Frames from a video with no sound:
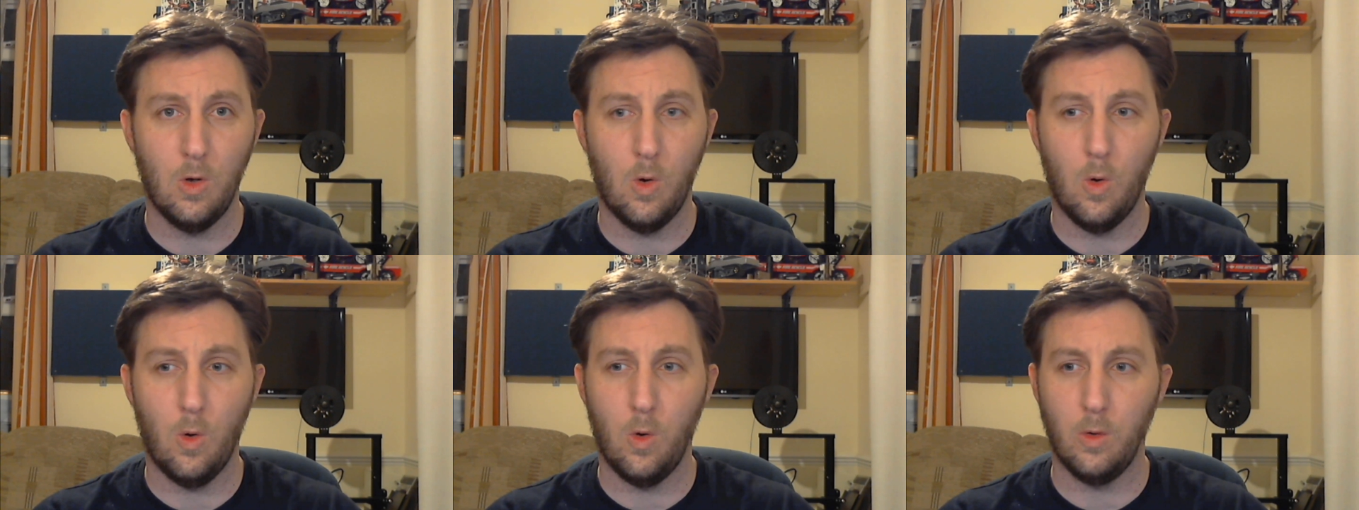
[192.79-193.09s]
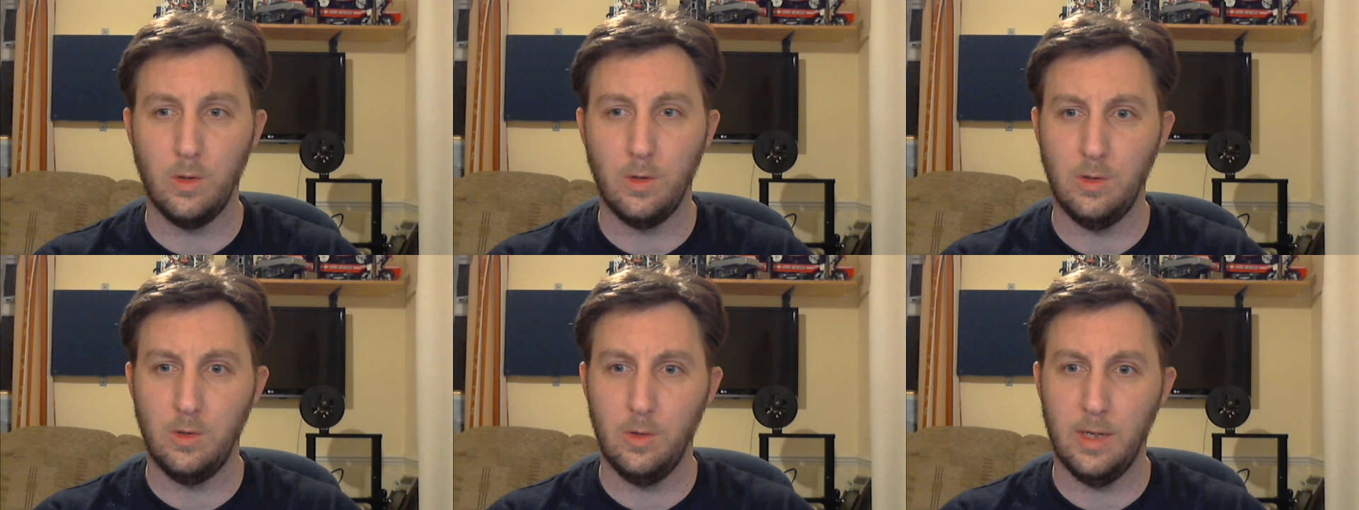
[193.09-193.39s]
or
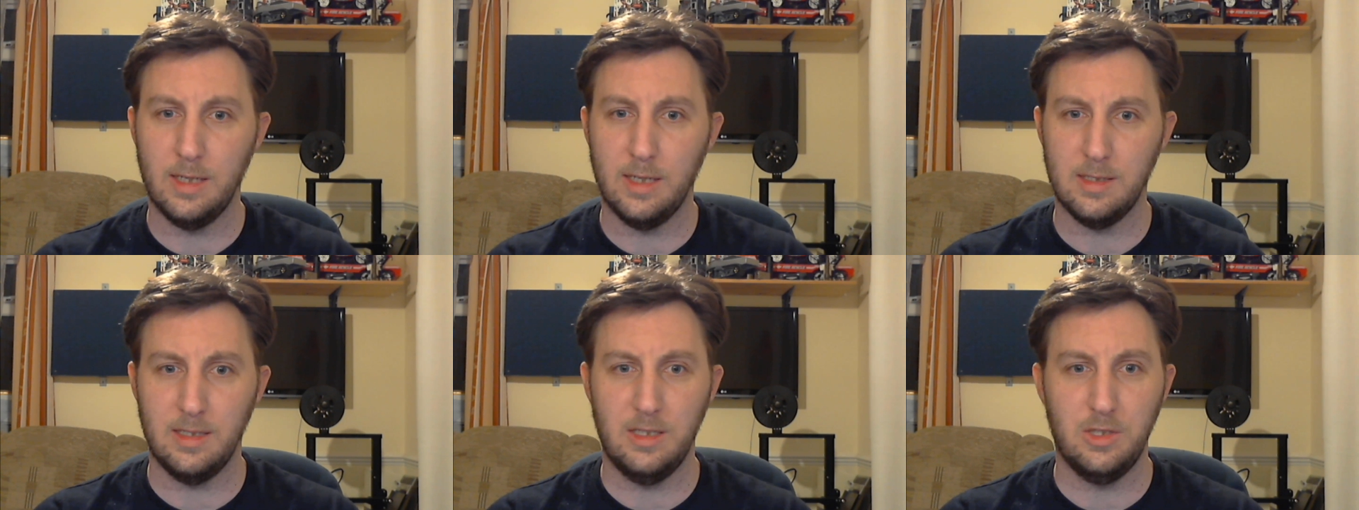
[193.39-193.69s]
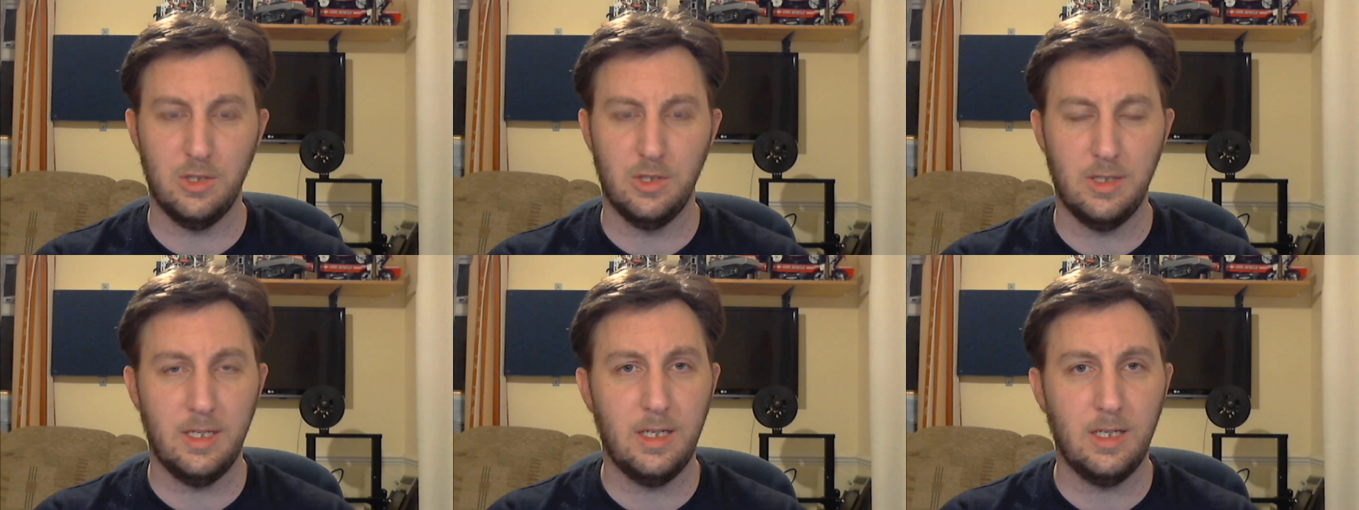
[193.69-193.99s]
you as an
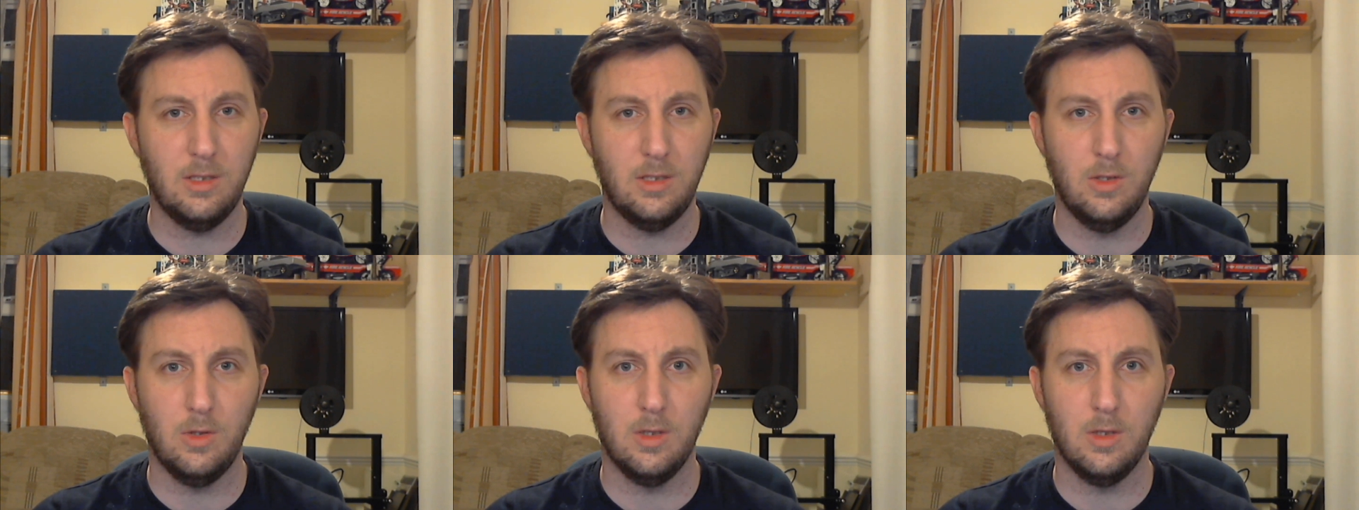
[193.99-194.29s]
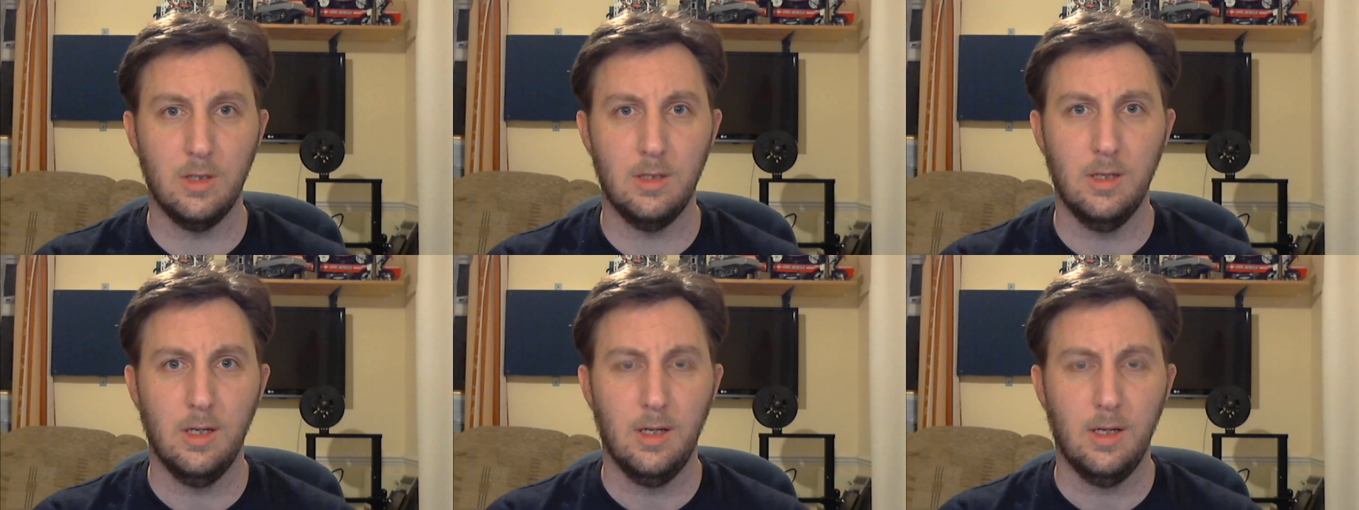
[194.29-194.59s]
engineer you can